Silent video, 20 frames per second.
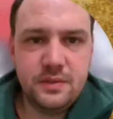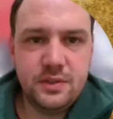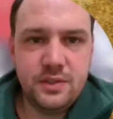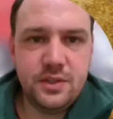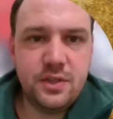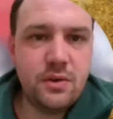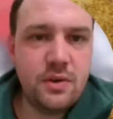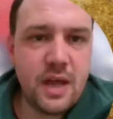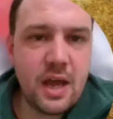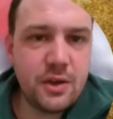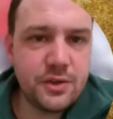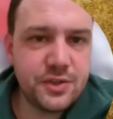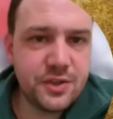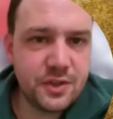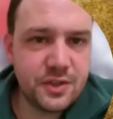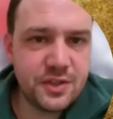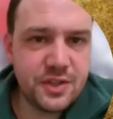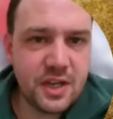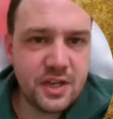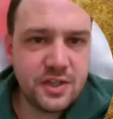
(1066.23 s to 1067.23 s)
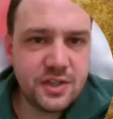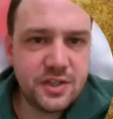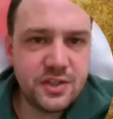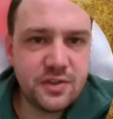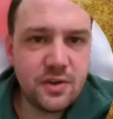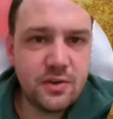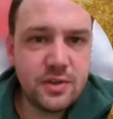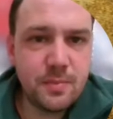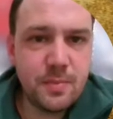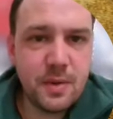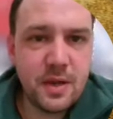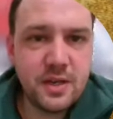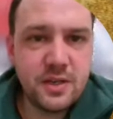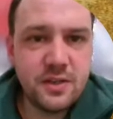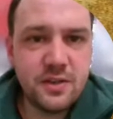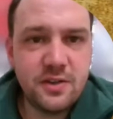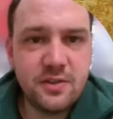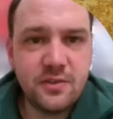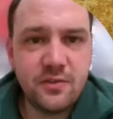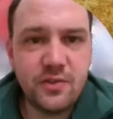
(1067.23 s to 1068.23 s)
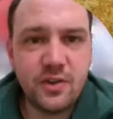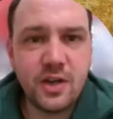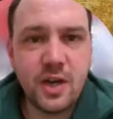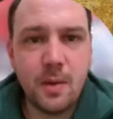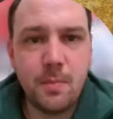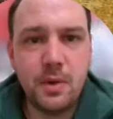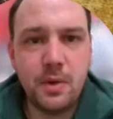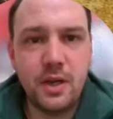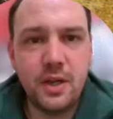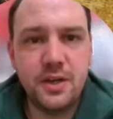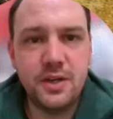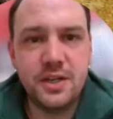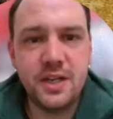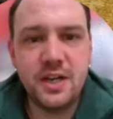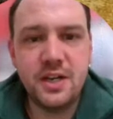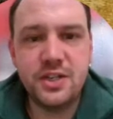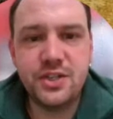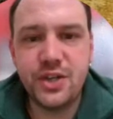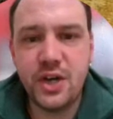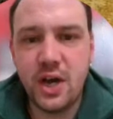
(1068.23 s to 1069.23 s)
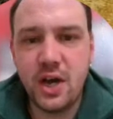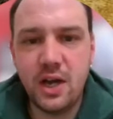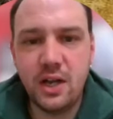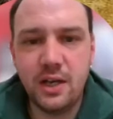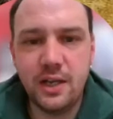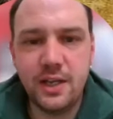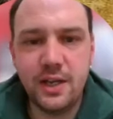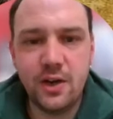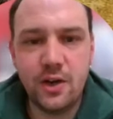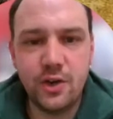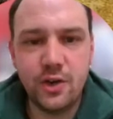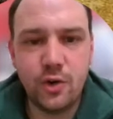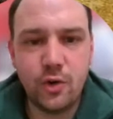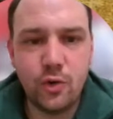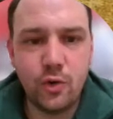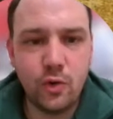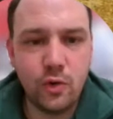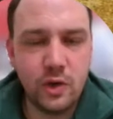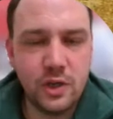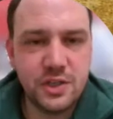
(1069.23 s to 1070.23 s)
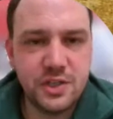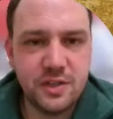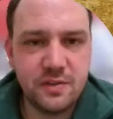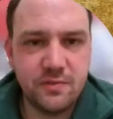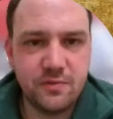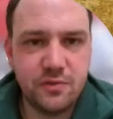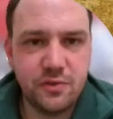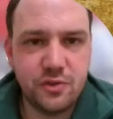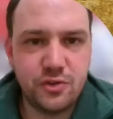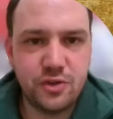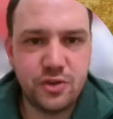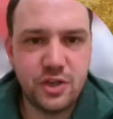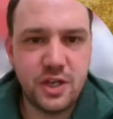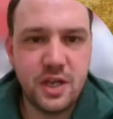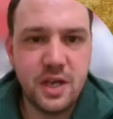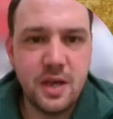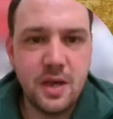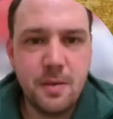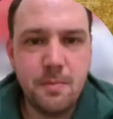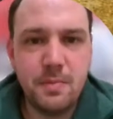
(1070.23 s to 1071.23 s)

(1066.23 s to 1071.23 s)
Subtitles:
So now success depended for Cumberland entirely on Hawley's infantry